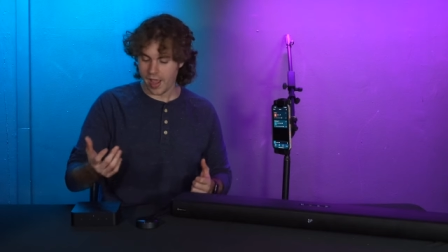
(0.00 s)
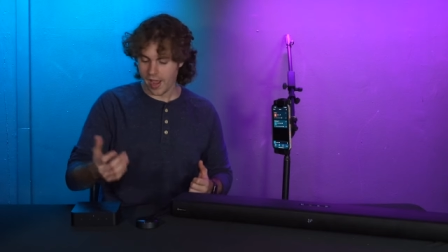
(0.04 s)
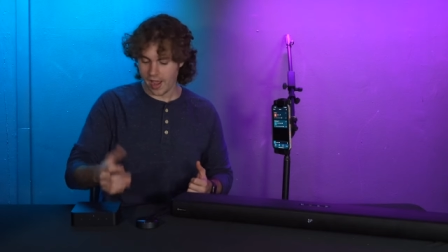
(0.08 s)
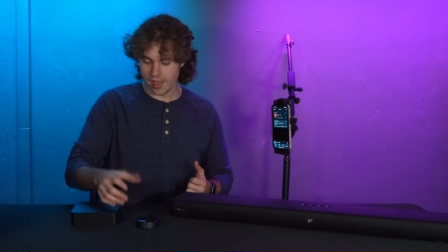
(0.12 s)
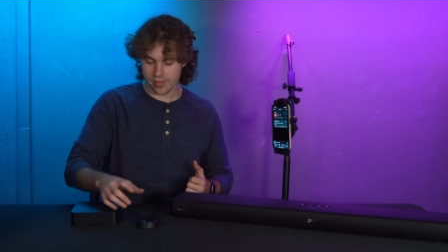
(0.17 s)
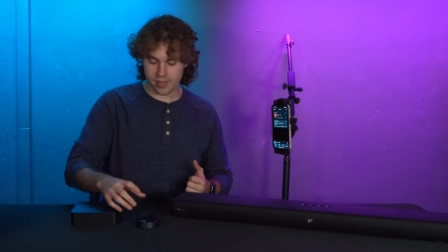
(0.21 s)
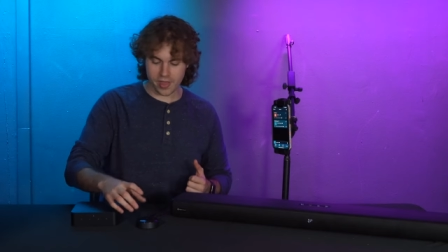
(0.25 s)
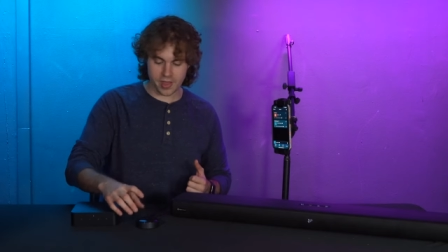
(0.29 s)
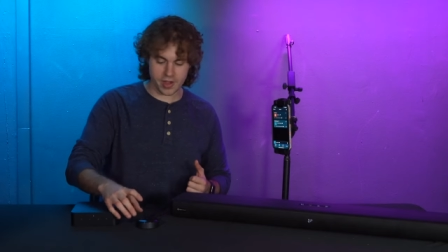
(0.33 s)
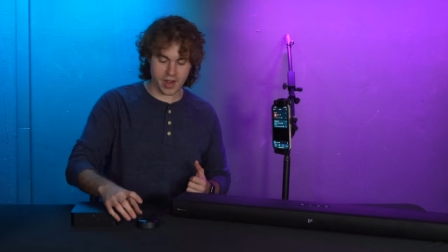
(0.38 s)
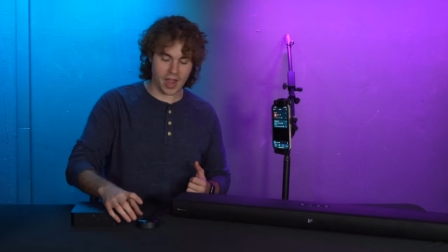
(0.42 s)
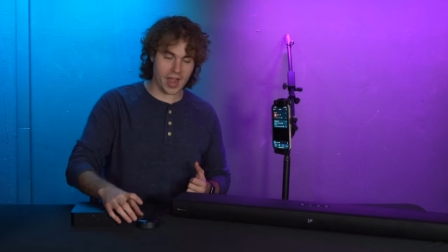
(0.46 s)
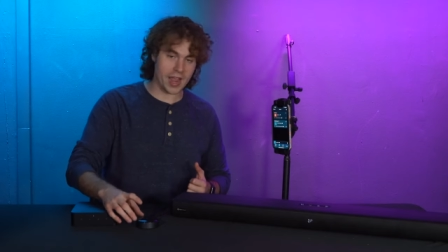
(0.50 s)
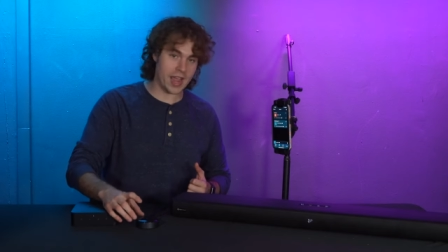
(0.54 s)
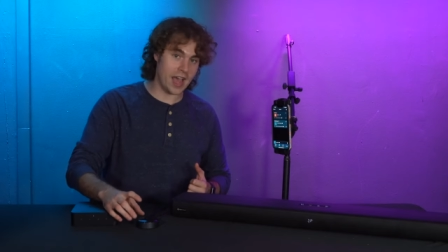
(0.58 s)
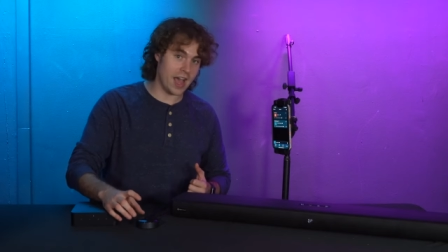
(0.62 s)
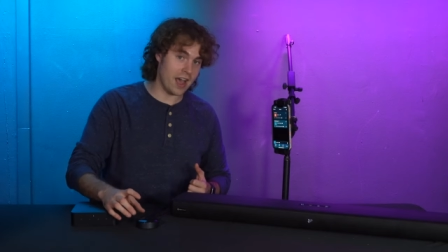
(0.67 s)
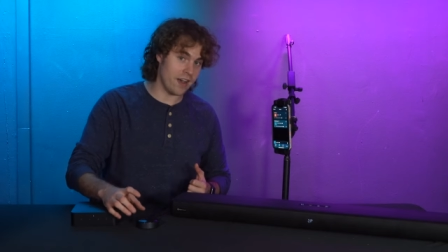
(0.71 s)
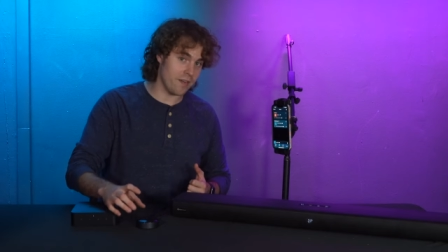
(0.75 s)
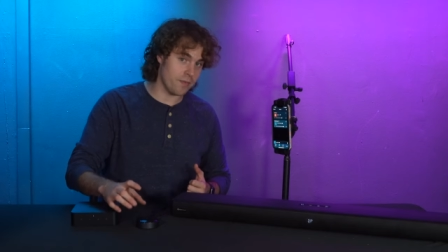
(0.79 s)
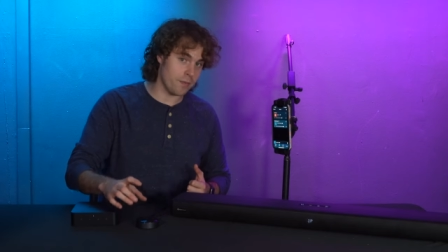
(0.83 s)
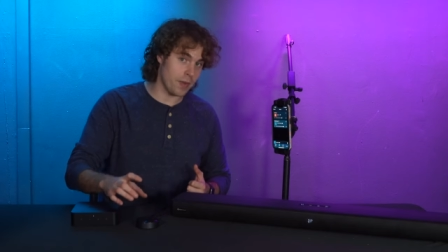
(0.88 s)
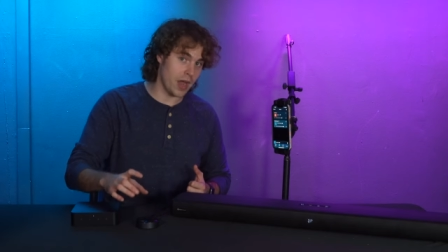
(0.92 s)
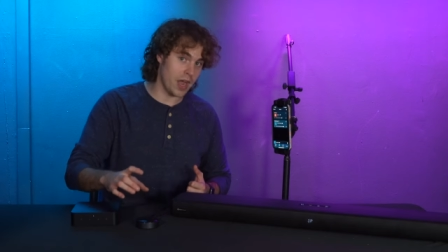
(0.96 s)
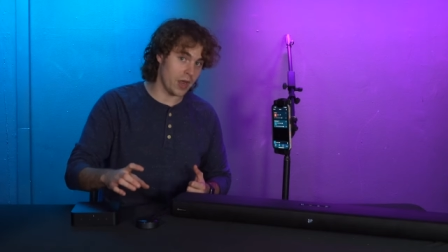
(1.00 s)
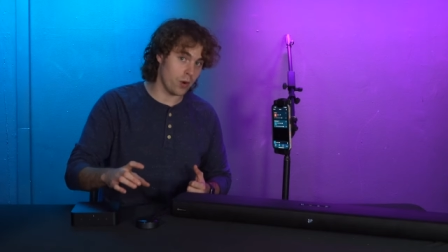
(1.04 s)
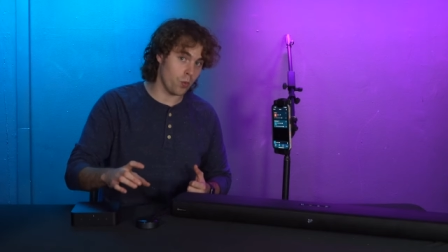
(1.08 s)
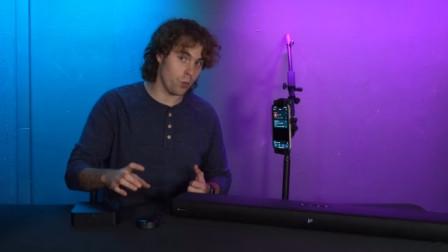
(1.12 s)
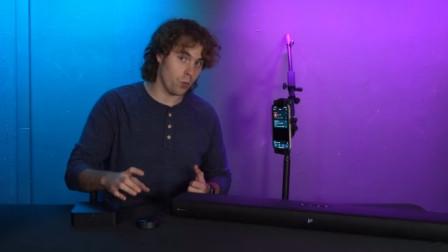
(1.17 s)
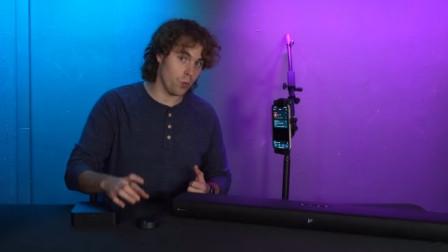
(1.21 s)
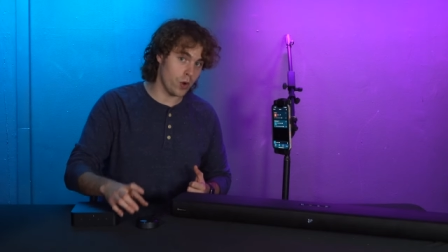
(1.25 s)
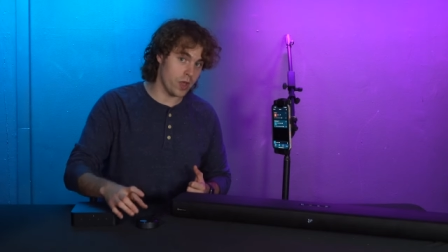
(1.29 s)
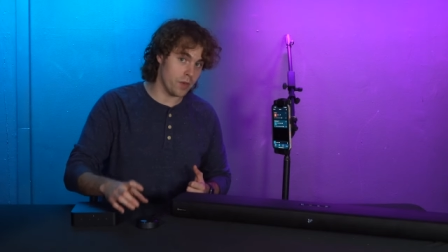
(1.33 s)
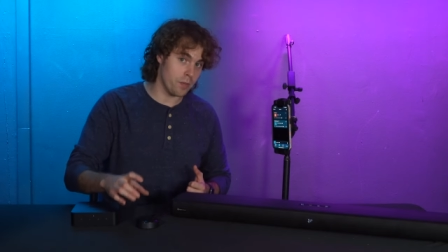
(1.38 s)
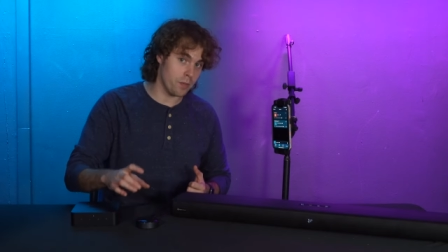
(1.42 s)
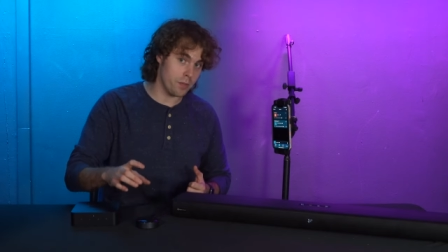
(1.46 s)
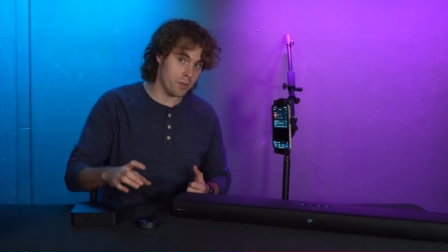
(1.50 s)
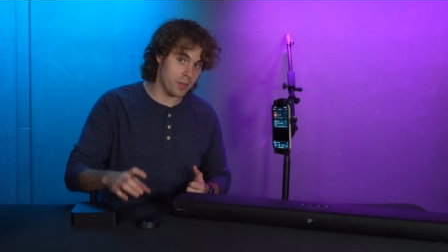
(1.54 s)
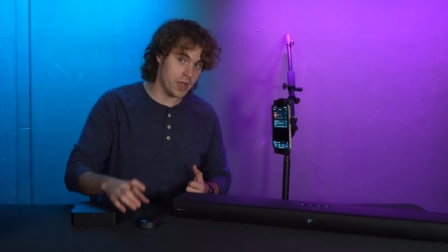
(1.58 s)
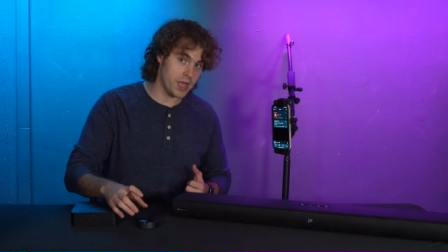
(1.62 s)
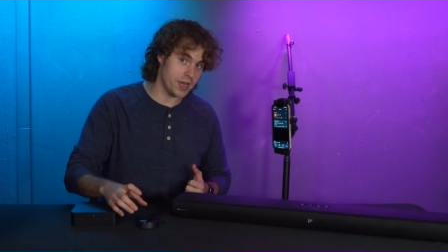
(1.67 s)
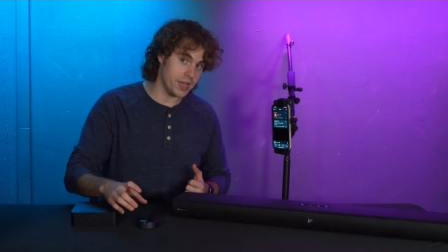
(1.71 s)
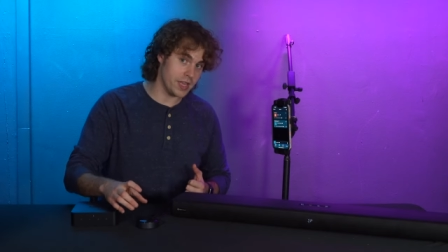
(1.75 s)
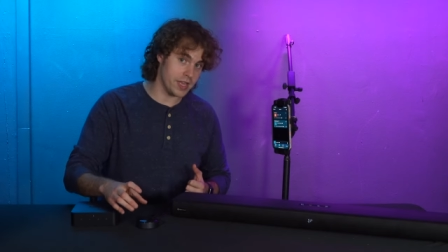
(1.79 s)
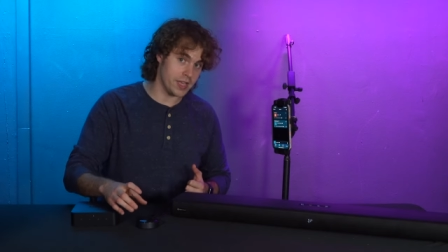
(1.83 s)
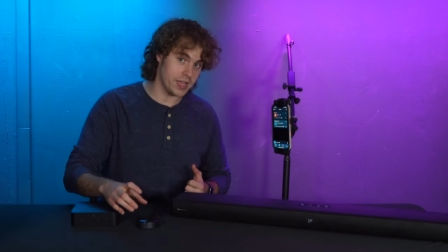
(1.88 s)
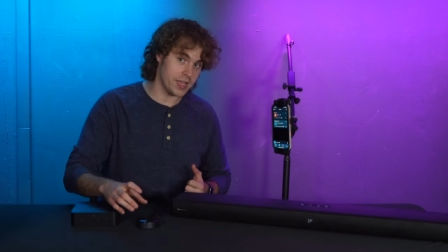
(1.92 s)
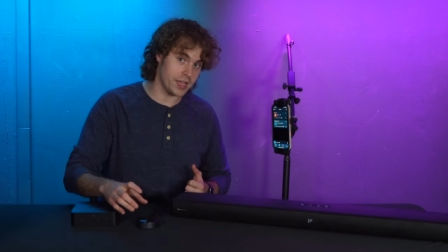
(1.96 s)
and then I have my WiiM
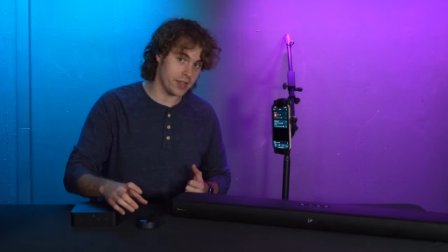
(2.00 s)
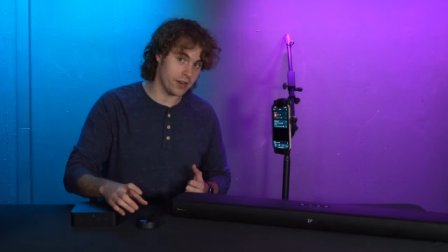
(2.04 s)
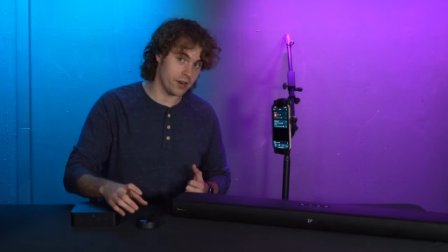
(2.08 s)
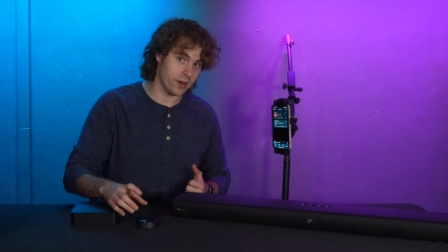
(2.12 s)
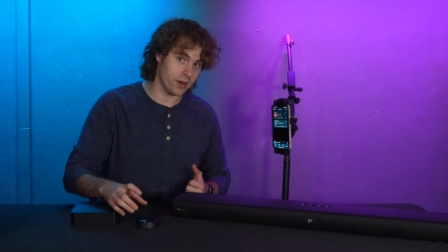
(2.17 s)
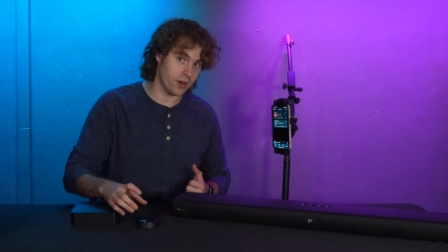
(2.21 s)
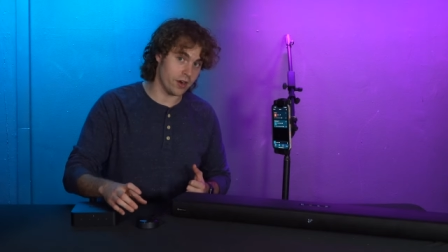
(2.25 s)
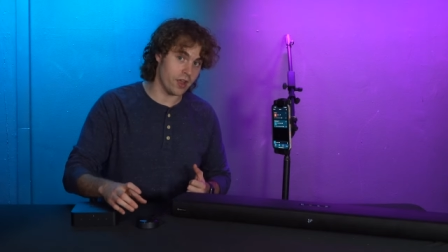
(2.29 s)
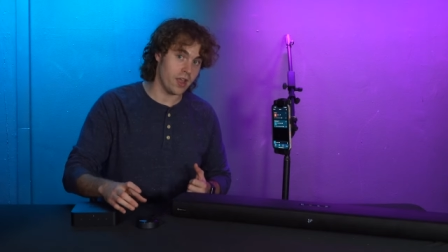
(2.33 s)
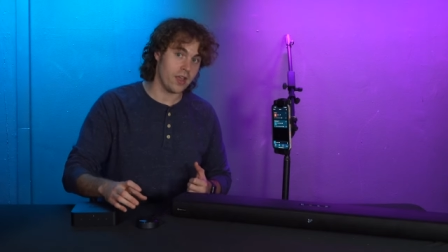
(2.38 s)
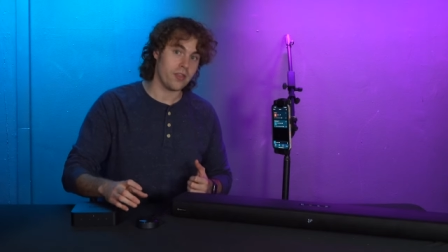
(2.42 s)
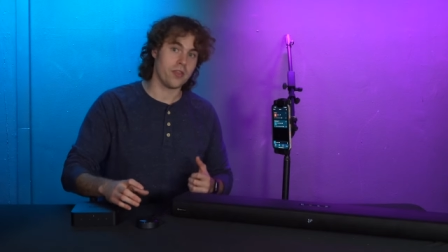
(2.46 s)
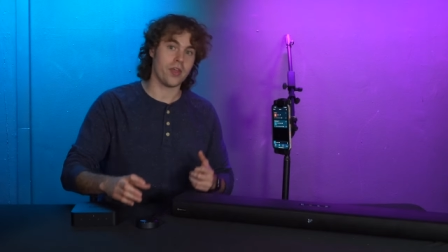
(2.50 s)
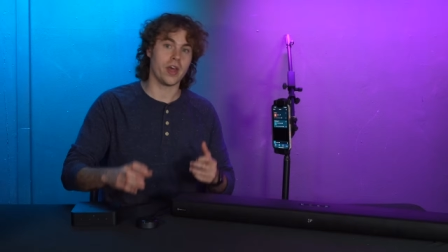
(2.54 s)
Mini here